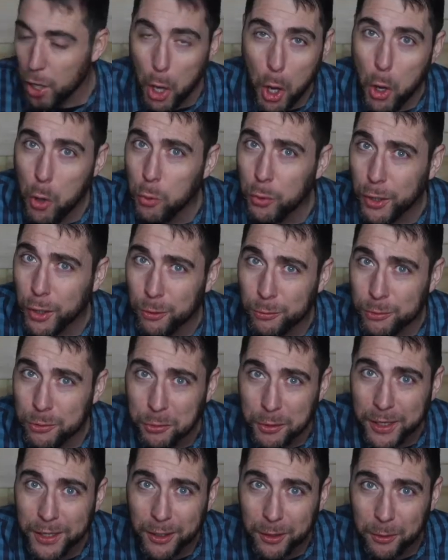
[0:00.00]
Au
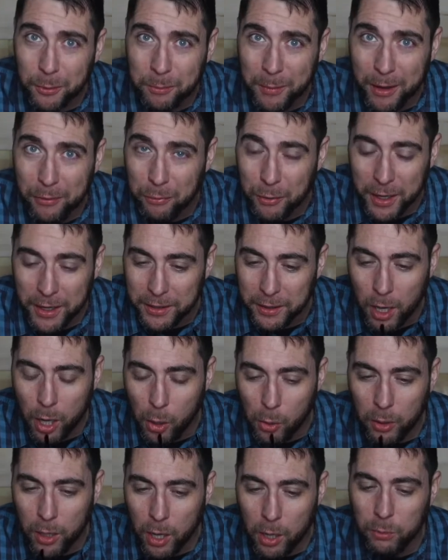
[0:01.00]
contraire, my friend.
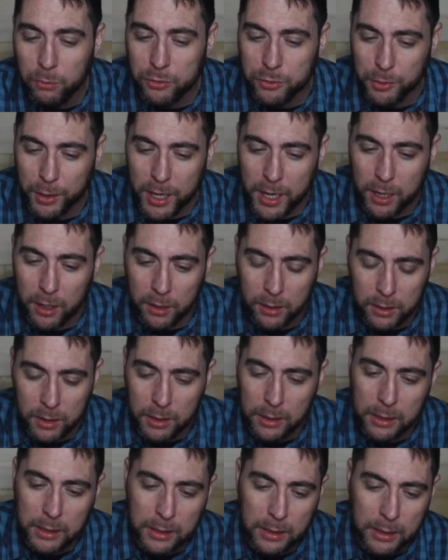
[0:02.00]
Au contraire,
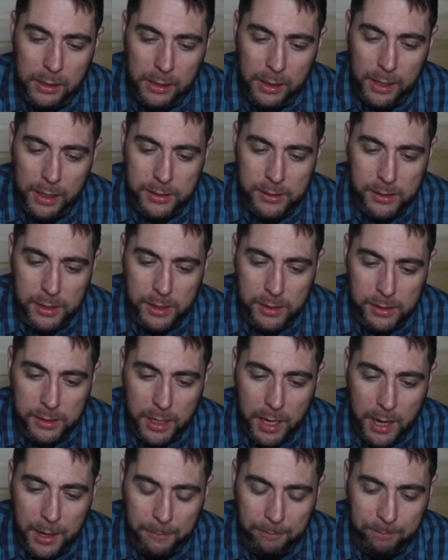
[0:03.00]
as they
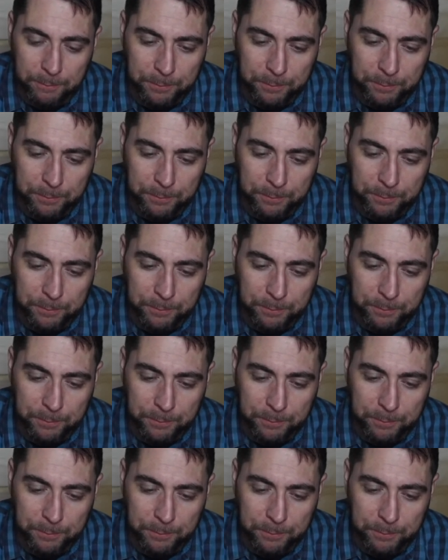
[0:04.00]
say.